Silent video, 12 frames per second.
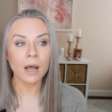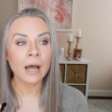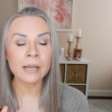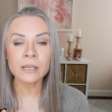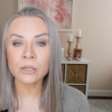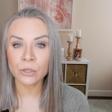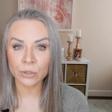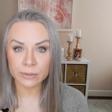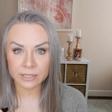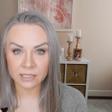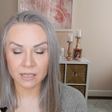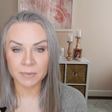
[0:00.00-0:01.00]
I
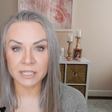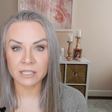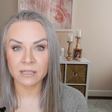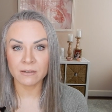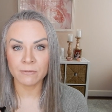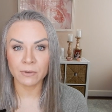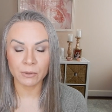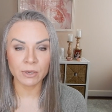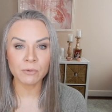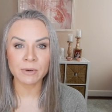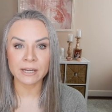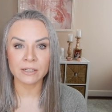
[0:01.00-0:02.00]
use CBD
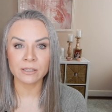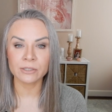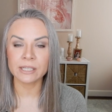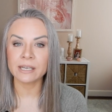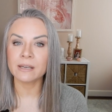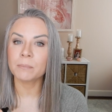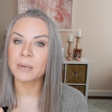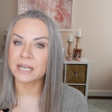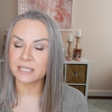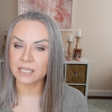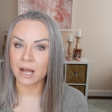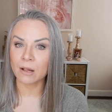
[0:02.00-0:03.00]
very regularly
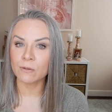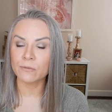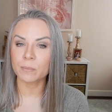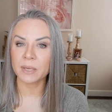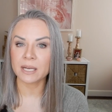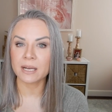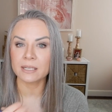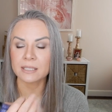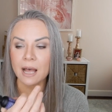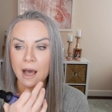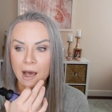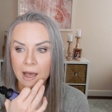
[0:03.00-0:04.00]
myself
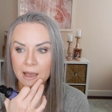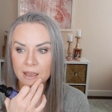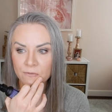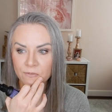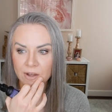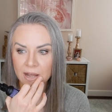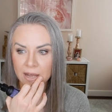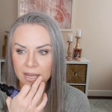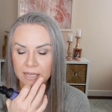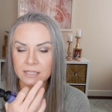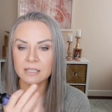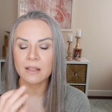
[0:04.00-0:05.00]
because I
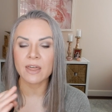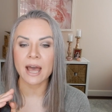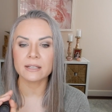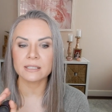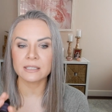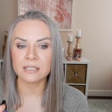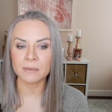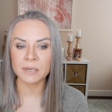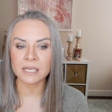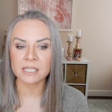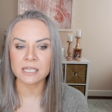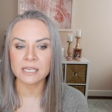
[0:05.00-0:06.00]
find that
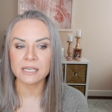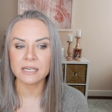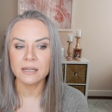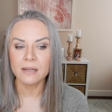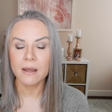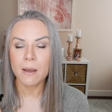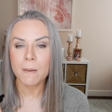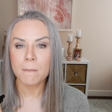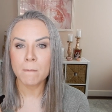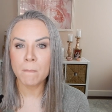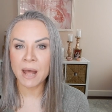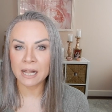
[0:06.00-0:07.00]
CBD
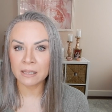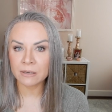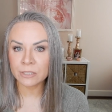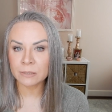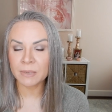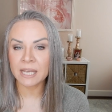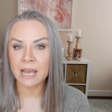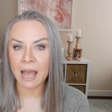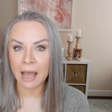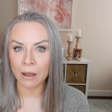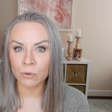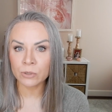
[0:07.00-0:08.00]
mellows me
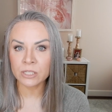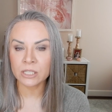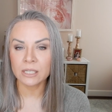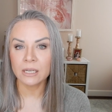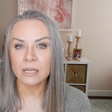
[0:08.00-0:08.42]
out